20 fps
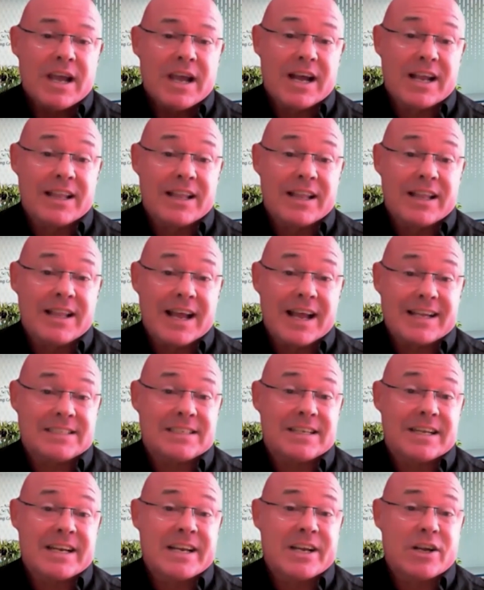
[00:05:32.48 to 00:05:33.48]
uh,
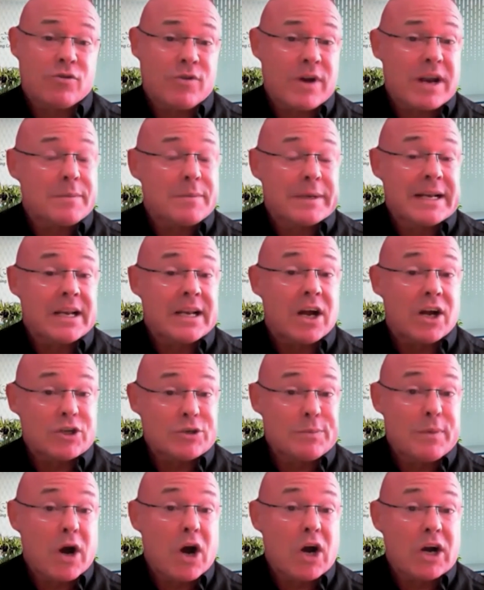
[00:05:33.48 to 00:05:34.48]
that's an incredibly
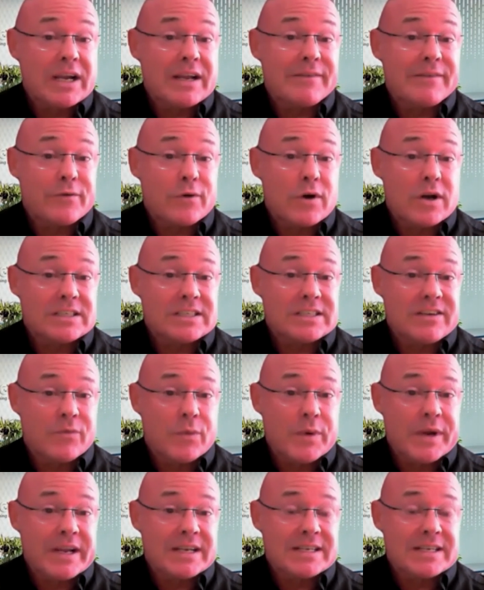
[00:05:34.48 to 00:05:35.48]
large market for us
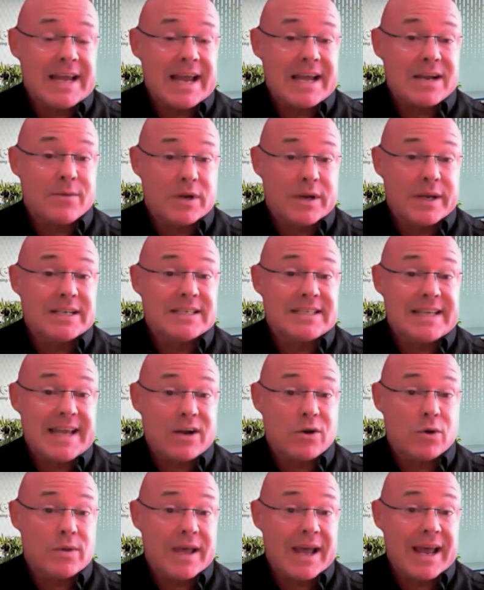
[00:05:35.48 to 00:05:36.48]
if we can, ta- we can
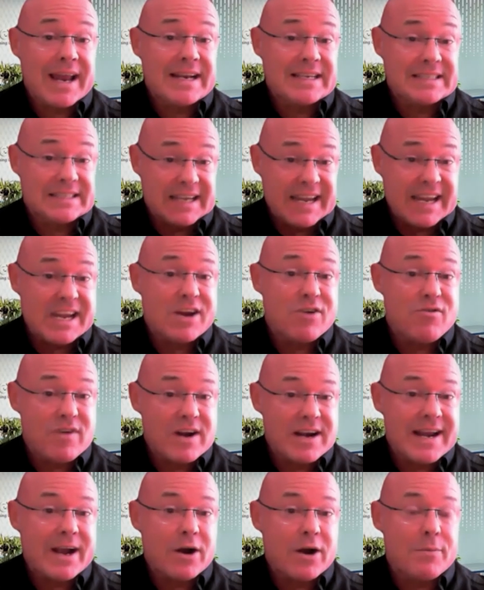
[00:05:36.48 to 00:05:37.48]
tackle that. And it's a here and
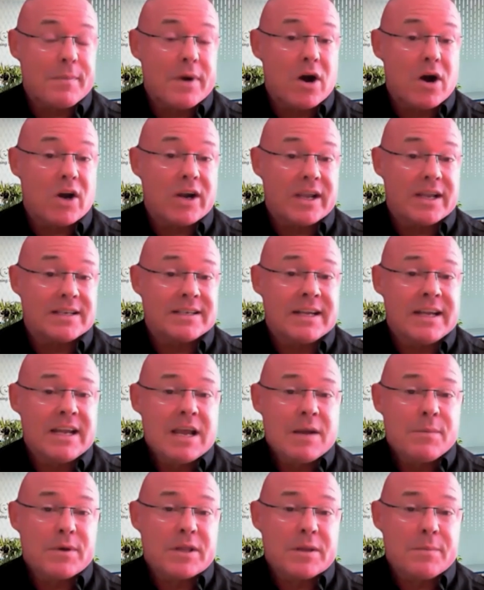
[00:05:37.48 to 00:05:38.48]
now market.
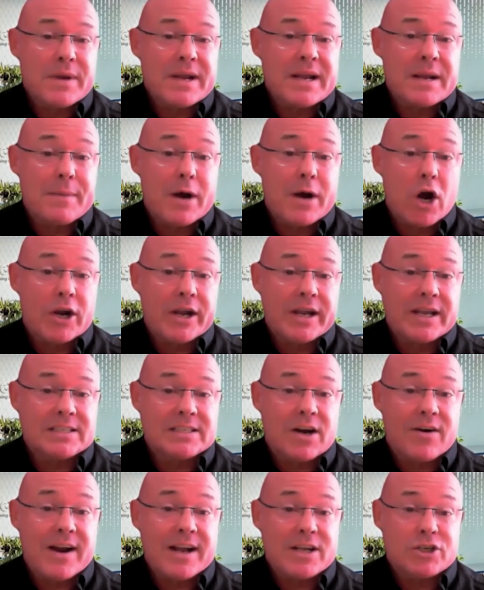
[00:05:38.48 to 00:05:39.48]
But the bigger markets
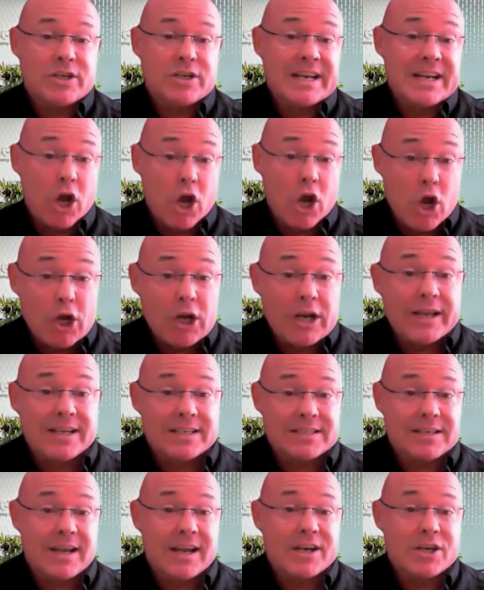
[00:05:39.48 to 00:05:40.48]
are actually in earlier
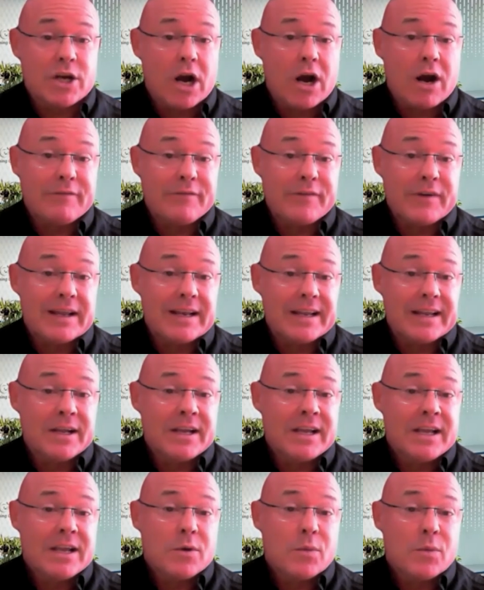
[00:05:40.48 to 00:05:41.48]
stage heart failure,
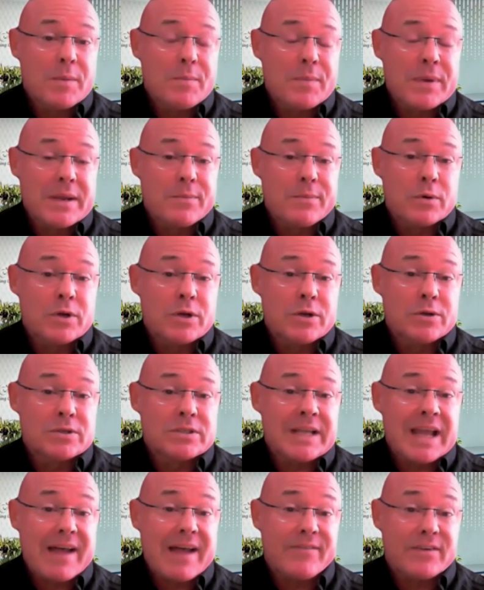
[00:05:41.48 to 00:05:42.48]
where people use
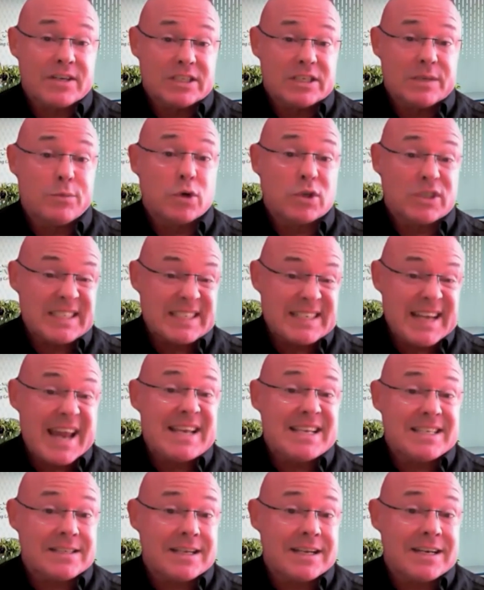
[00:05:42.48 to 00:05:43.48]
catheters to put
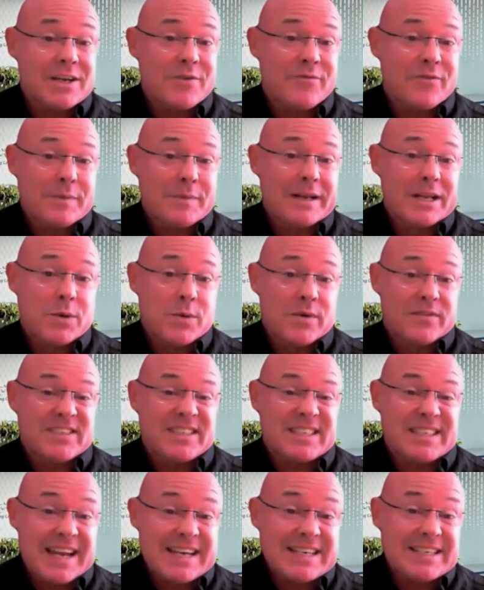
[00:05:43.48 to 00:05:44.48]
stents in. You're familiar with
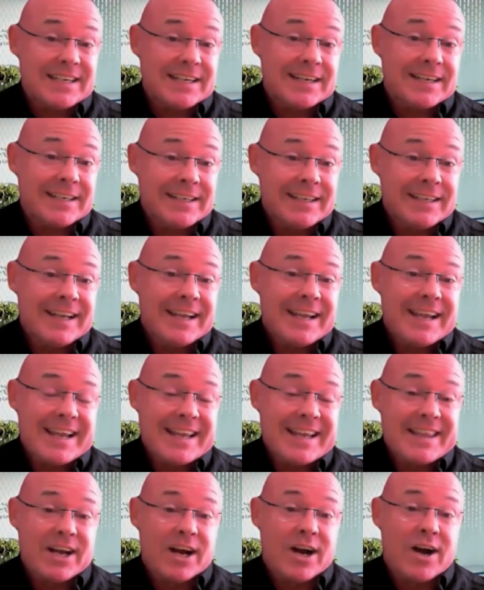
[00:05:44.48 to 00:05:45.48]
stenting
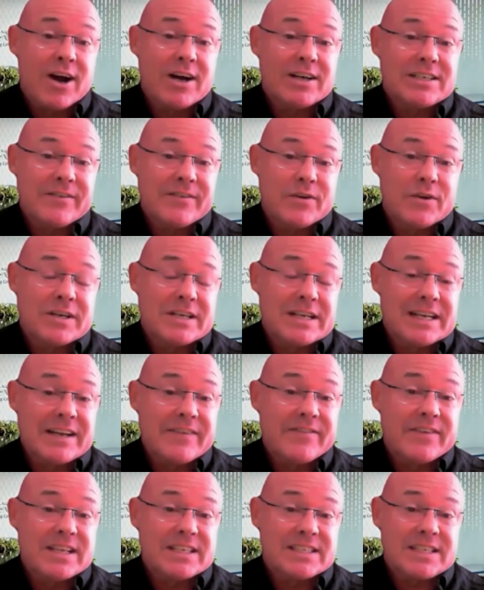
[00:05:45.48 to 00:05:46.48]
in the heart if you can
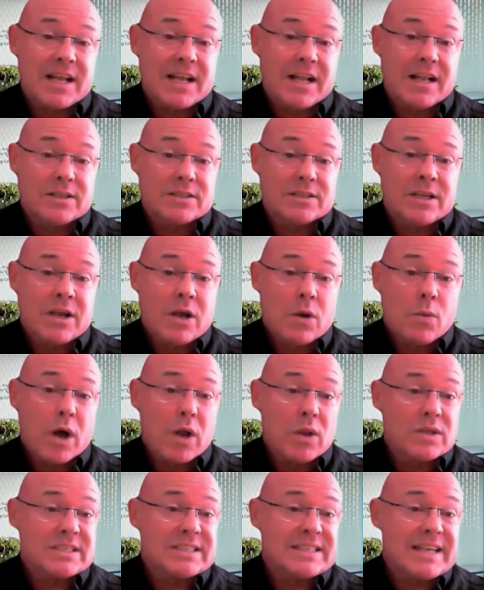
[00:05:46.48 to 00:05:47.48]
deliver the cells while
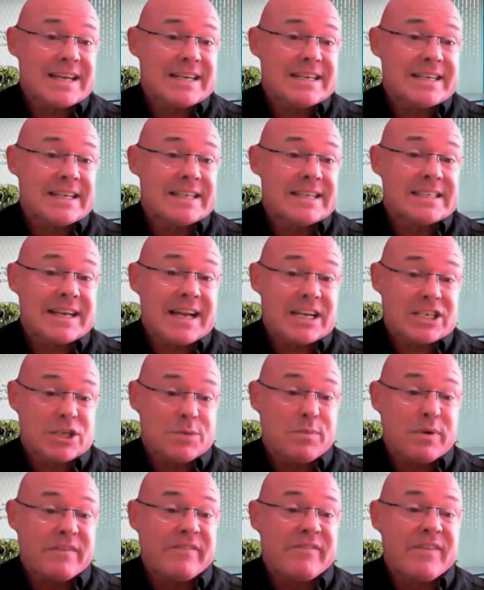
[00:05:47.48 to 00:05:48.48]
the stent is and actually
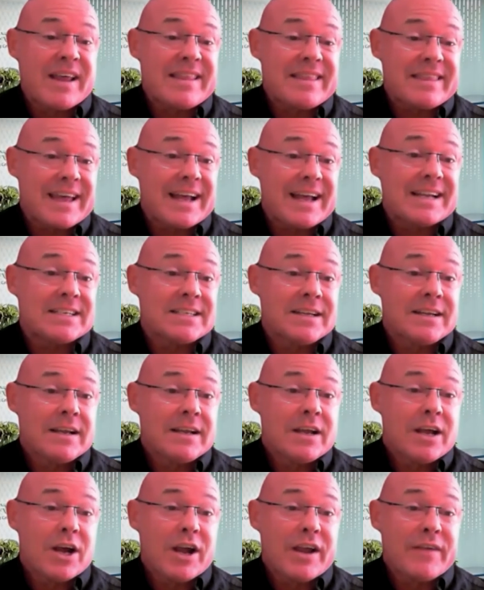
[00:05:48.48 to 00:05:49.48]
prevent that,
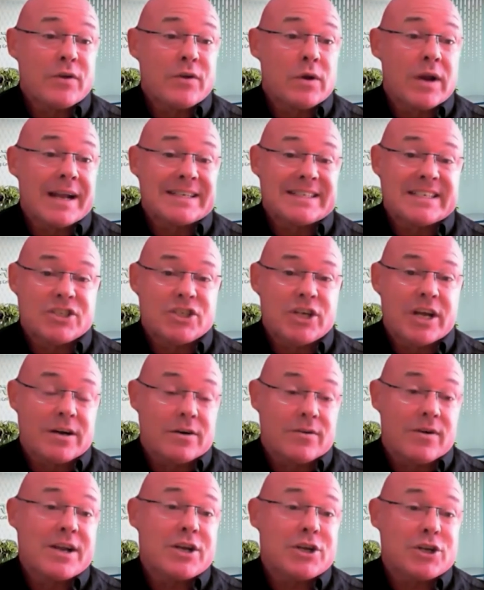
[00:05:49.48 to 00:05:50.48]
uh, if you like,
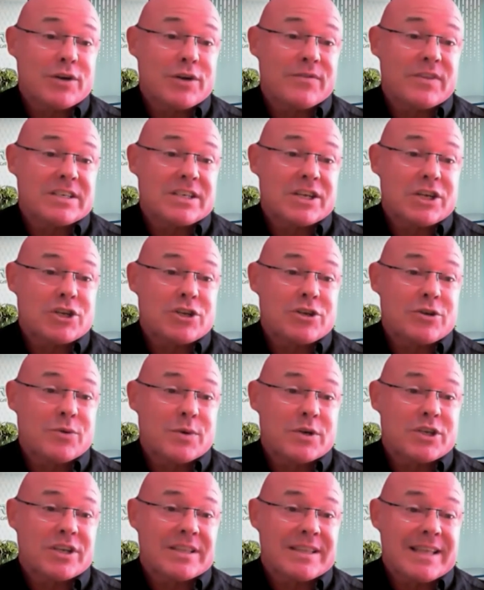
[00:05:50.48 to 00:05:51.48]
degeneration of the tissue,
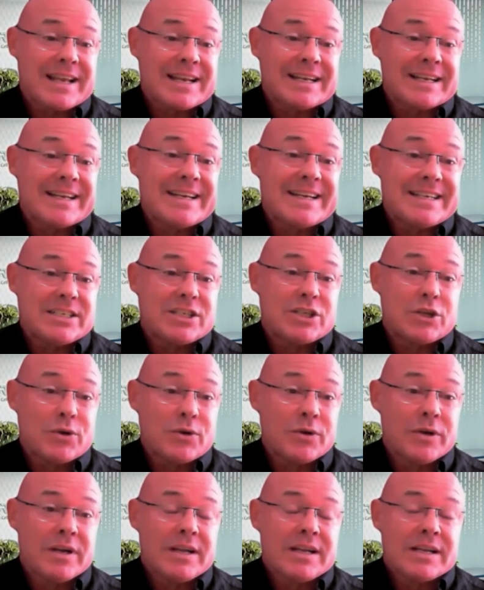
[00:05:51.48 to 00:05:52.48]
which could then lead to,
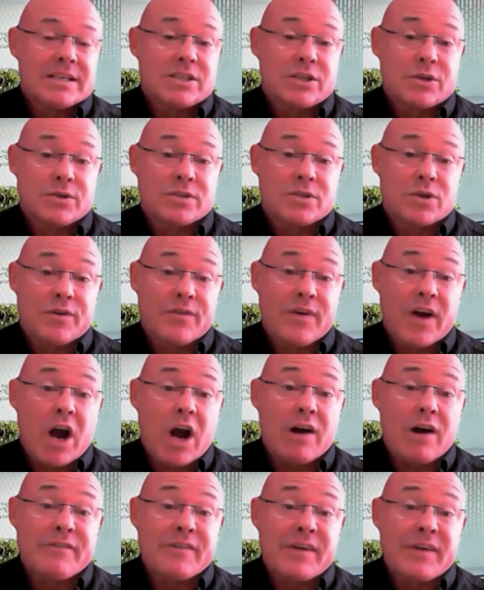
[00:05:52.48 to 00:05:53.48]
to sort of
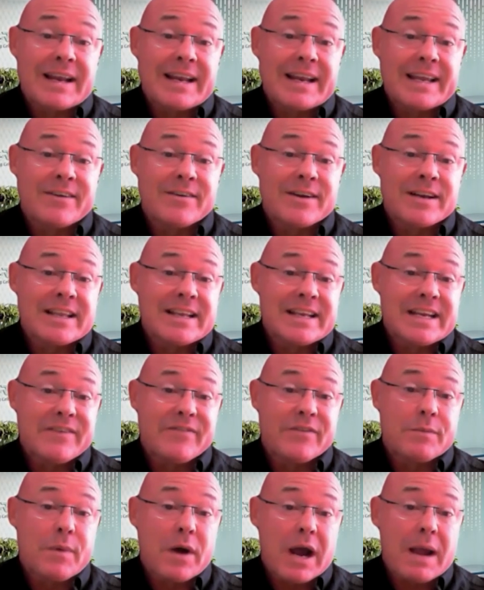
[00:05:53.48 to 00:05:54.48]
heart failure and the need
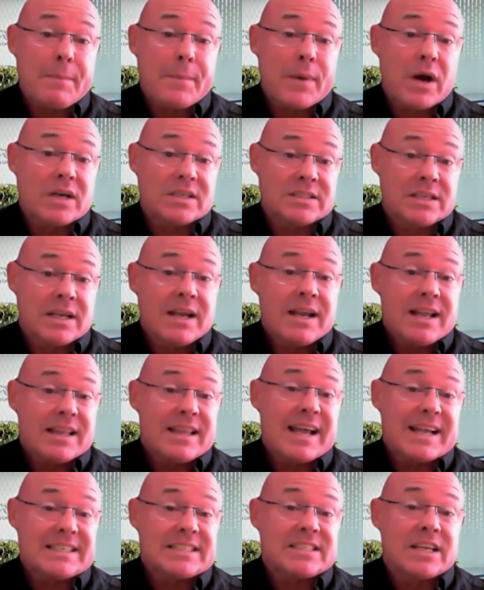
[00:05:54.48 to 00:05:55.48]
for bypass.
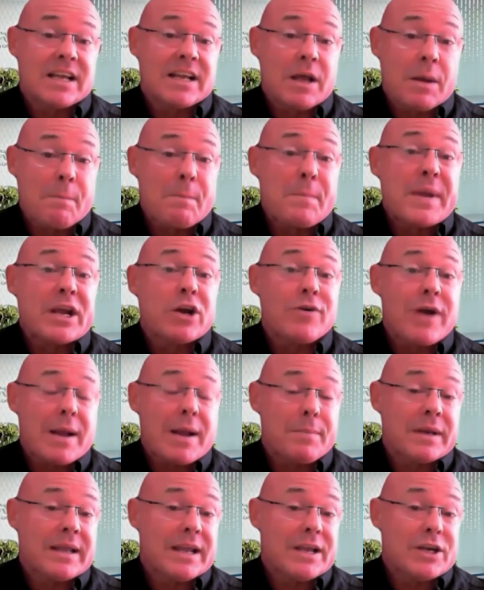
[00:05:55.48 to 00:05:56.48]
That's the, a bigger
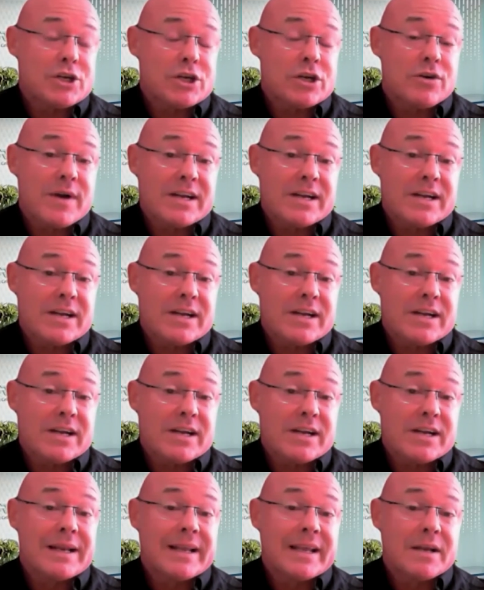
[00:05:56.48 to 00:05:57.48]
application around 2
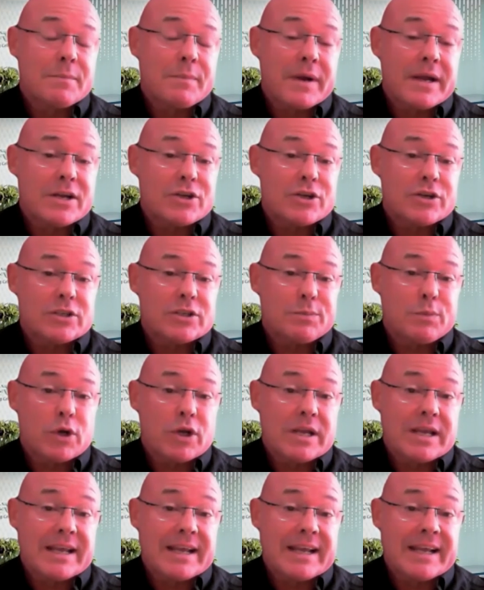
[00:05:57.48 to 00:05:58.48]
million patients per
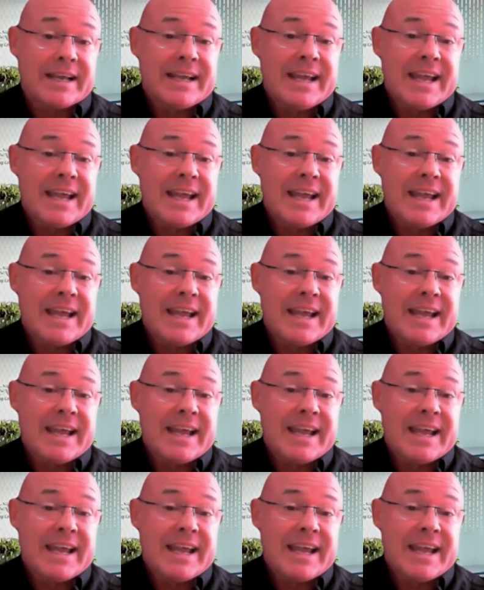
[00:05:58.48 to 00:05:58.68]
year.